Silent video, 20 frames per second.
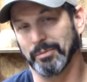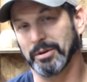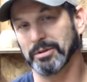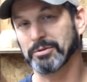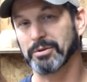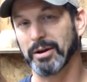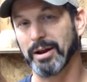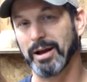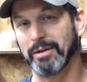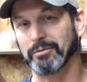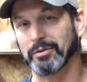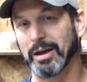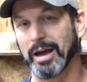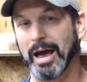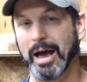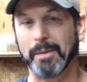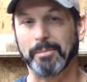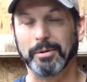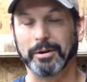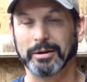it's going to have to
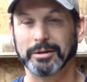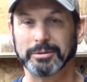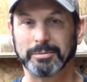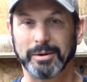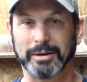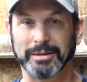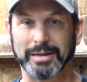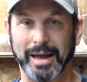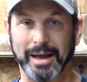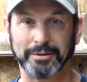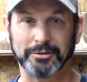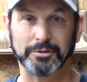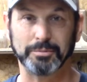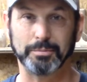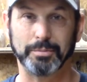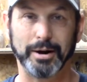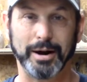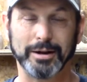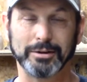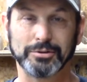happen because I'm going to have to add some
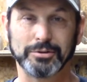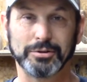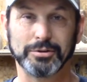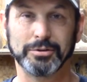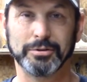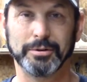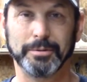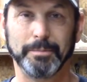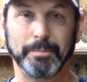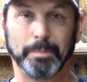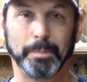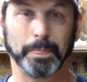brass to